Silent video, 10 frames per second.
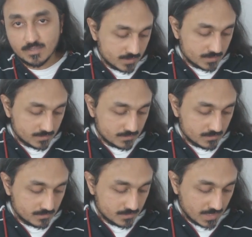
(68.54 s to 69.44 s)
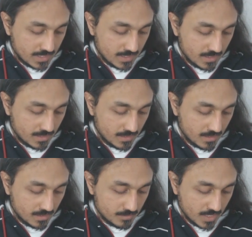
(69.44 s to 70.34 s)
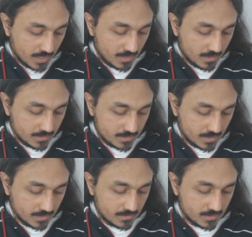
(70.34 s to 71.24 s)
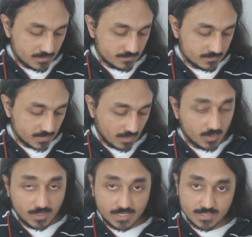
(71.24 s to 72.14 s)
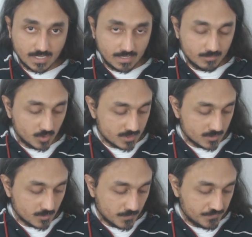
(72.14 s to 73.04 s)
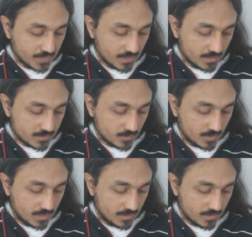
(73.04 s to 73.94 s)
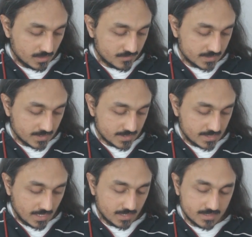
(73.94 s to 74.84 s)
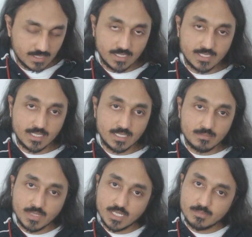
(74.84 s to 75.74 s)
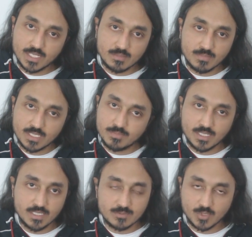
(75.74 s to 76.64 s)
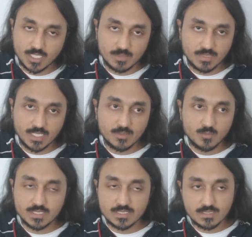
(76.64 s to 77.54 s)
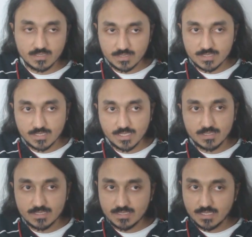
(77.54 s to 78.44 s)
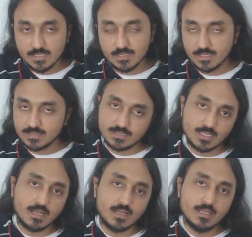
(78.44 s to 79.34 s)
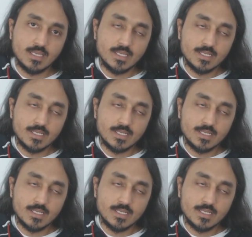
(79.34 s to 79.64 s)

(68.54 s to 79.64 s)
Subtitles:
Vande mataram. Have a look at the tab also. So here, if this is sa, sa, re, mata, mata is what I'm playing, which is in this case it C's as a sa.